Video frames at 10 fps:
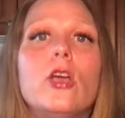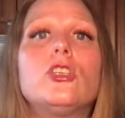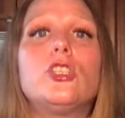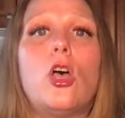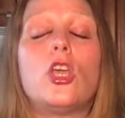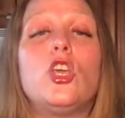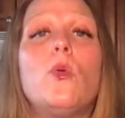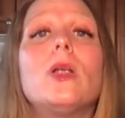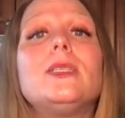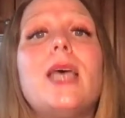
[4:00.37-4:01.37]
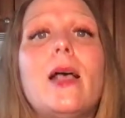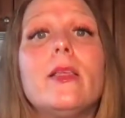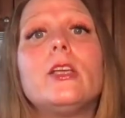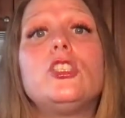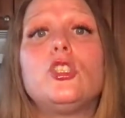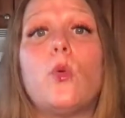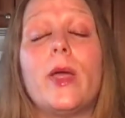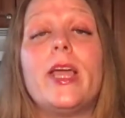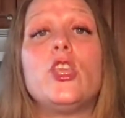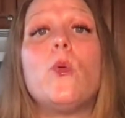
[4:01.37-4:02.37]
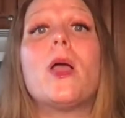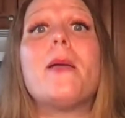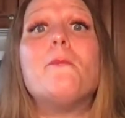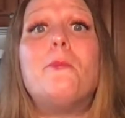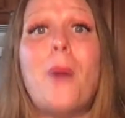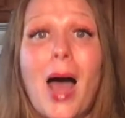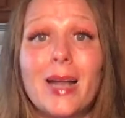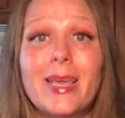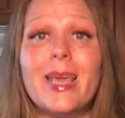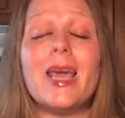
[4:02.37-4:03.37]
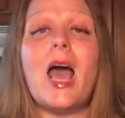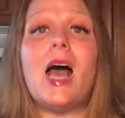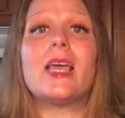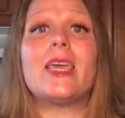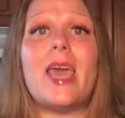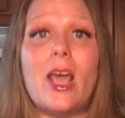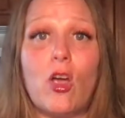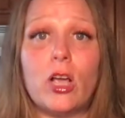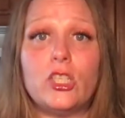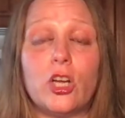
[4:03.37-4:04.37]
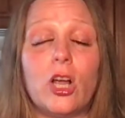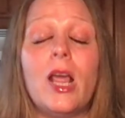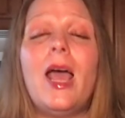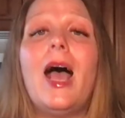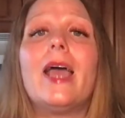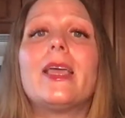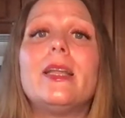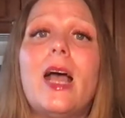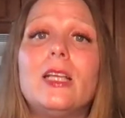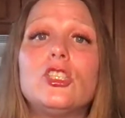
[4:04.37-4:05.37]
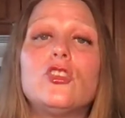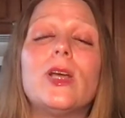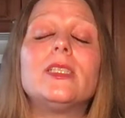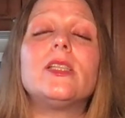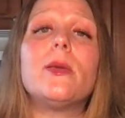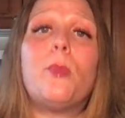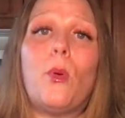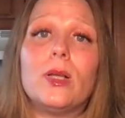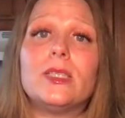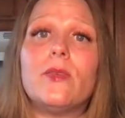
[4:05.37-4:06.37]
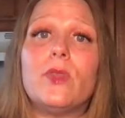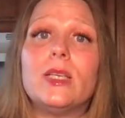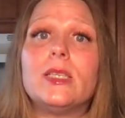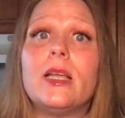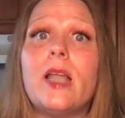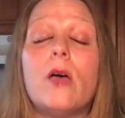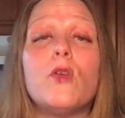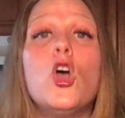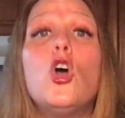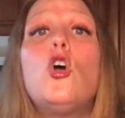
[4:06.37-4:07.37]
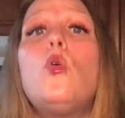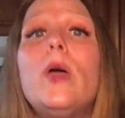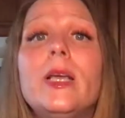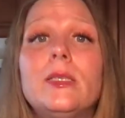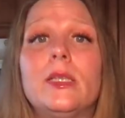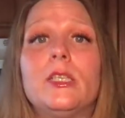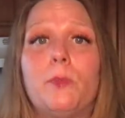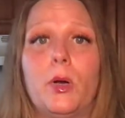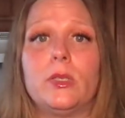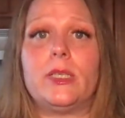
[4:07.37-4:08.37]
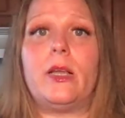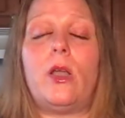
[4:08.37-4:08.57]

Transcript: song, you are telling a story and you are embodying a character. I cannot stress the importance of this enough. Who is this person?